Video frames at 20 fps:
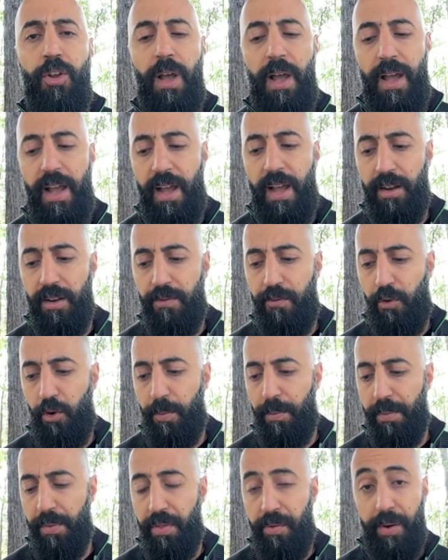and
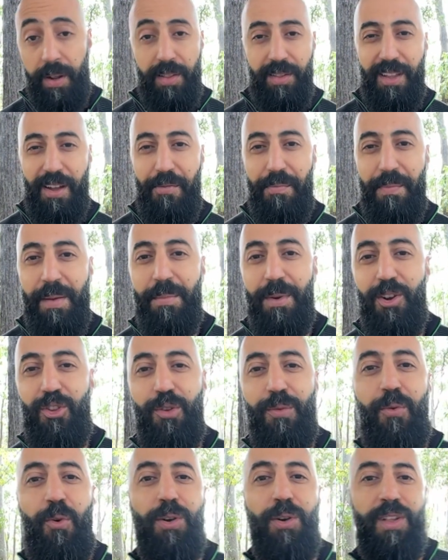from 3 staff members
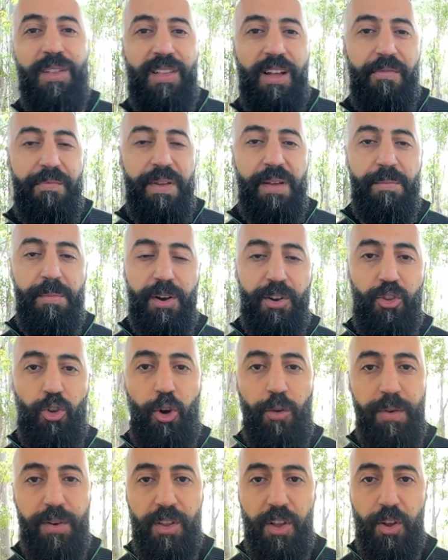to 40 staff members
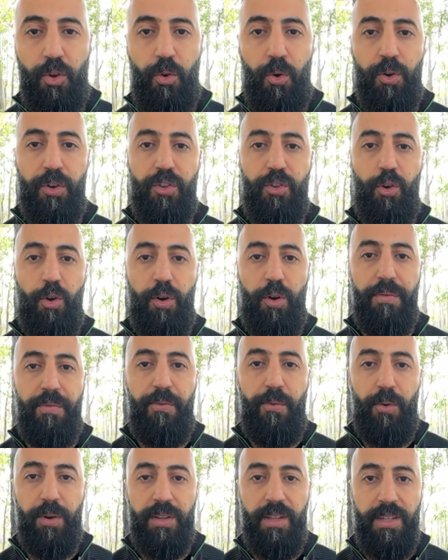over the course of
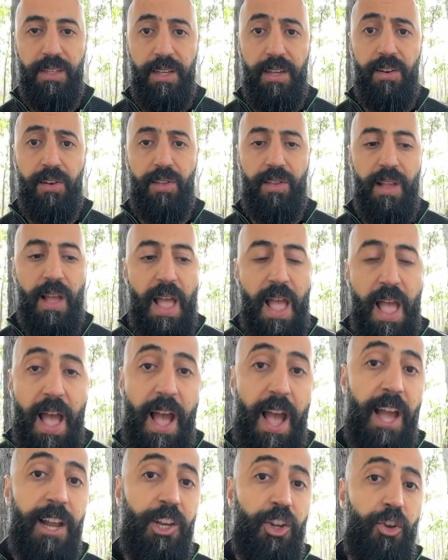14 years.
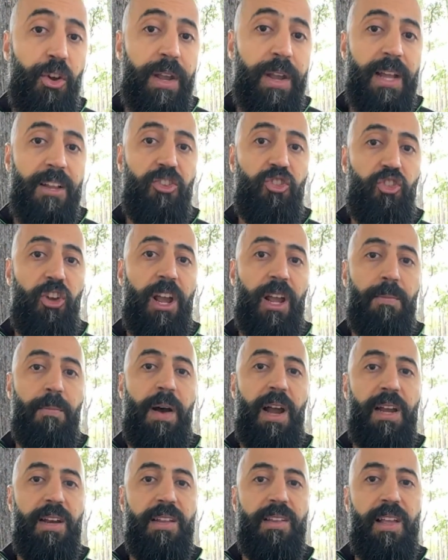And you can check
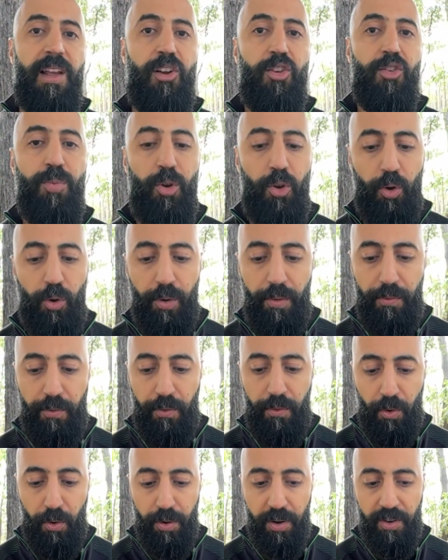my details below
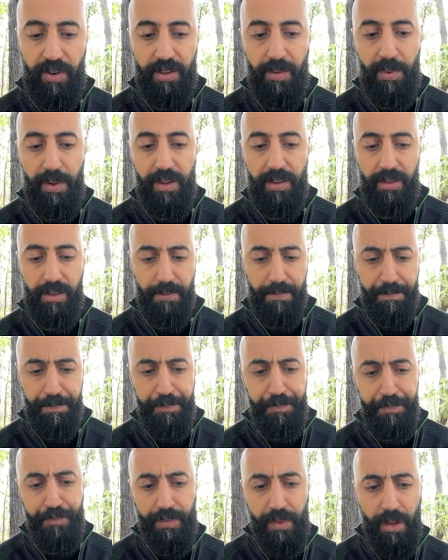for credibility.
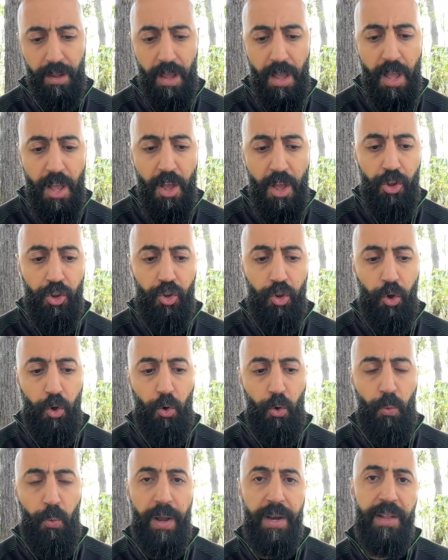
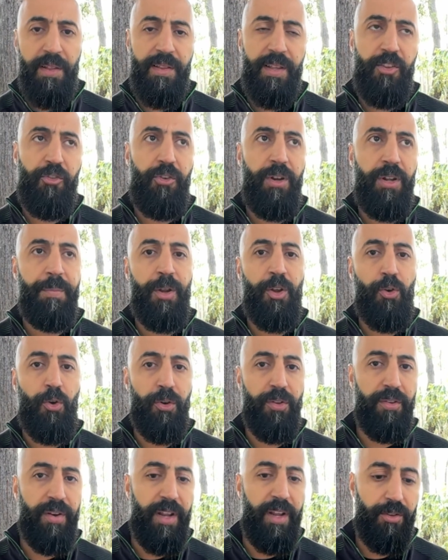So what is a treatment
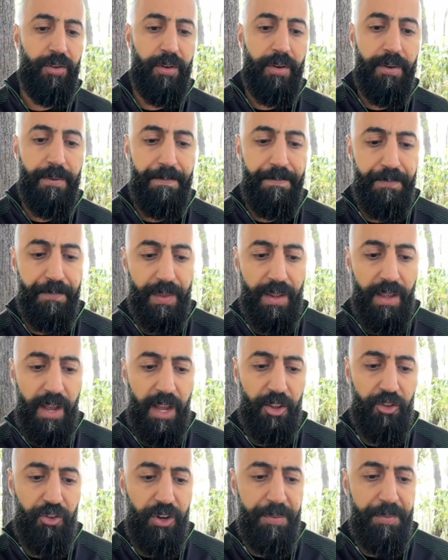coordinator?
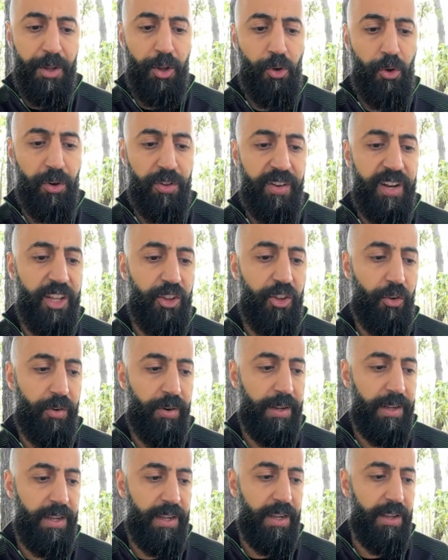A treatment
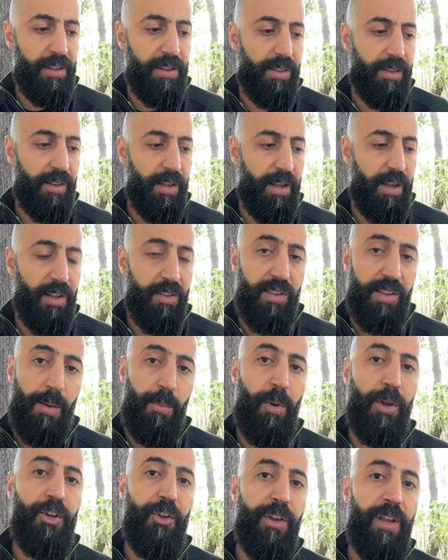coordinator is
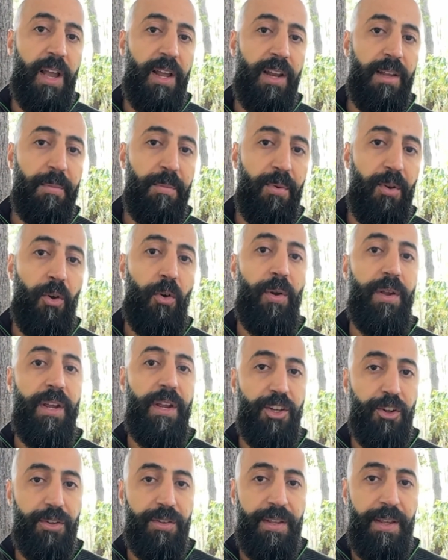someone you can employ
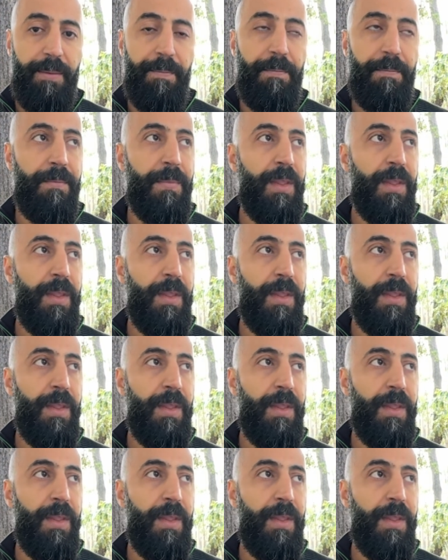in your team